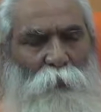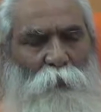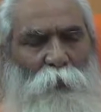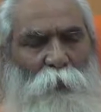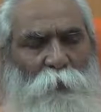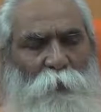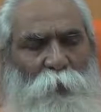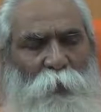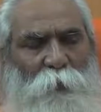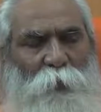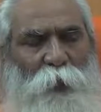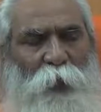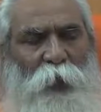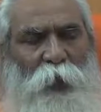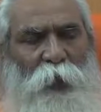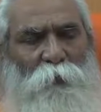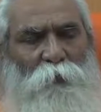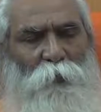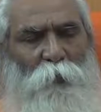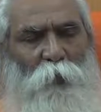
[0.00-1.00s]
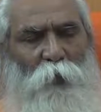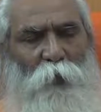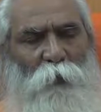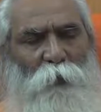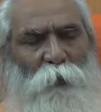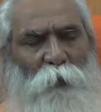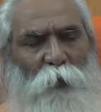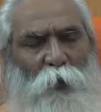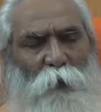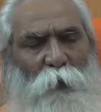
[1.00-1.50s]
We can
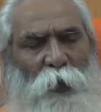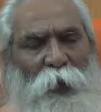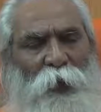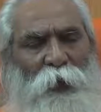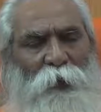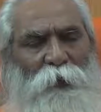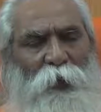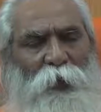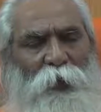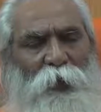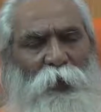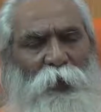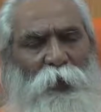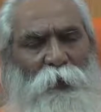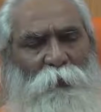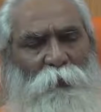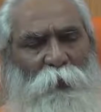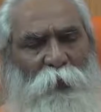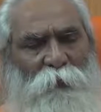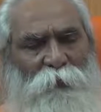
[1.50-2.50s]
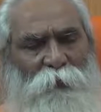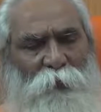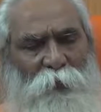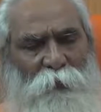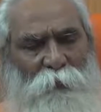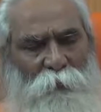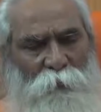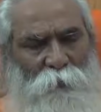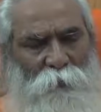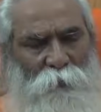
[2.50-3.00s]
provide the needy
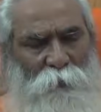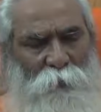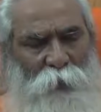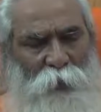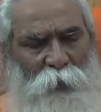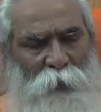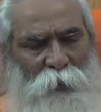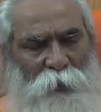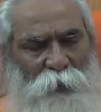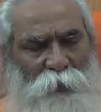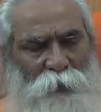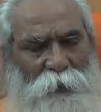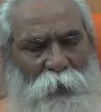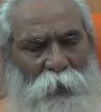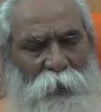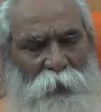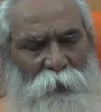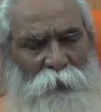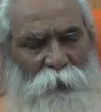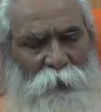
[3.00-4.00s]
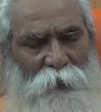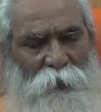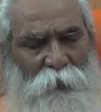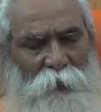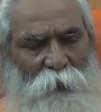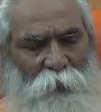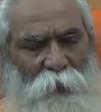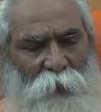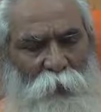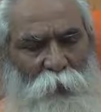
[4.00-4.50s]
person in this earth
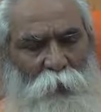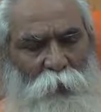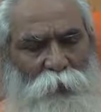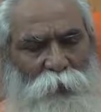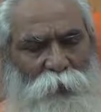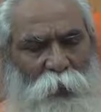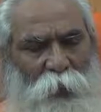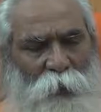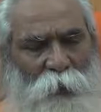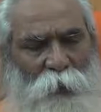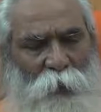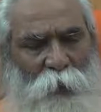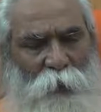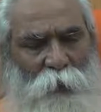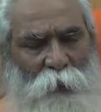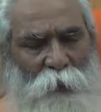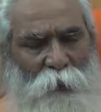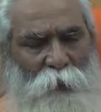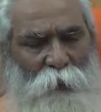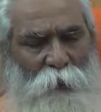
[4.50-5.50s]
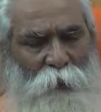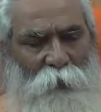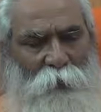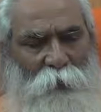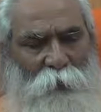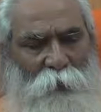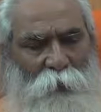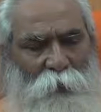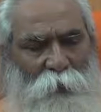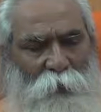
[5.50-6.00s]
good shelter,
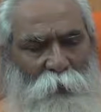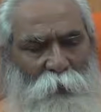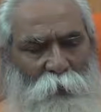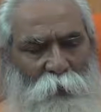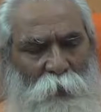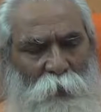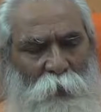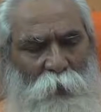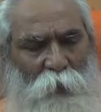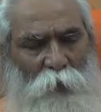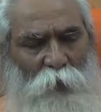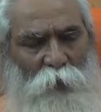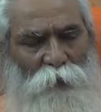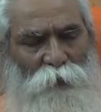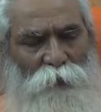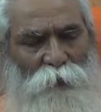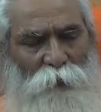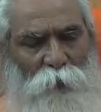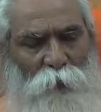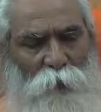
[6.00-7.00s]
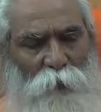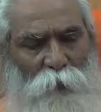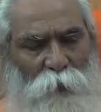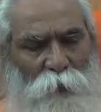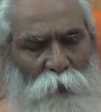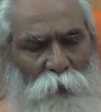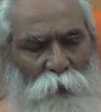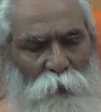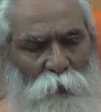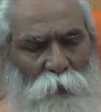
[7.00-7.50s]
good
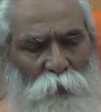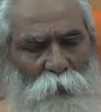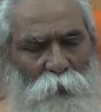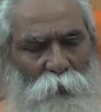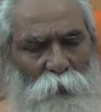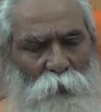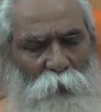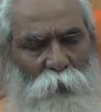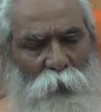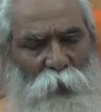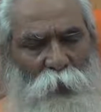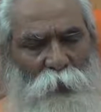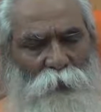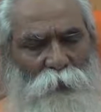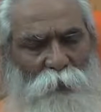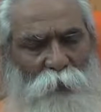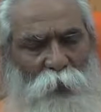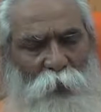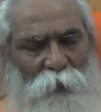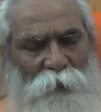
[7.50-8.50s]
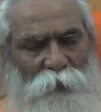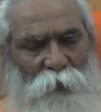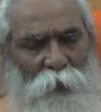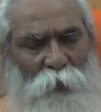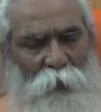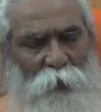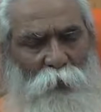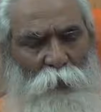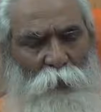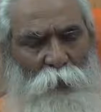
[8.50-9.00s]
food, good
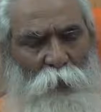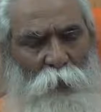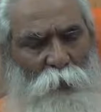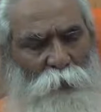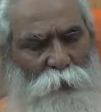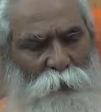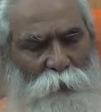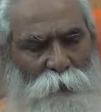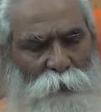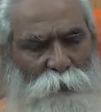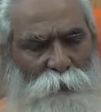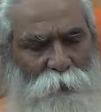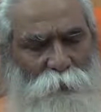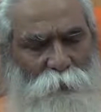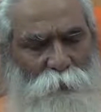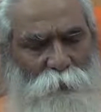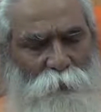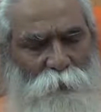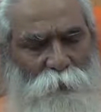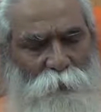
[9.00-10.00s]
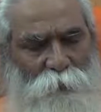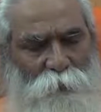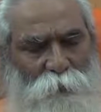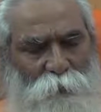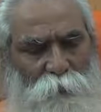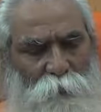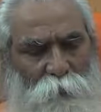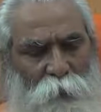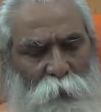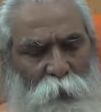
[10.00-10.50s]
education, good clothes.
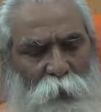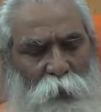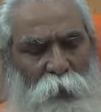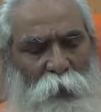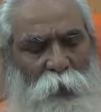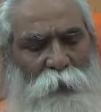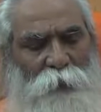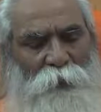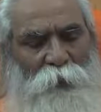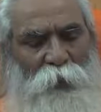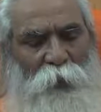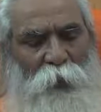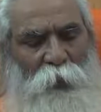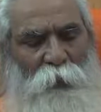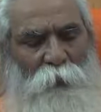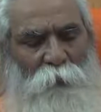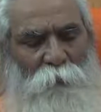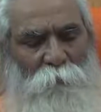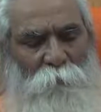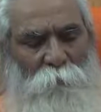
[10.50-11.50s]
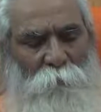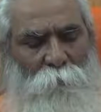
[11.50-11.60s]
As the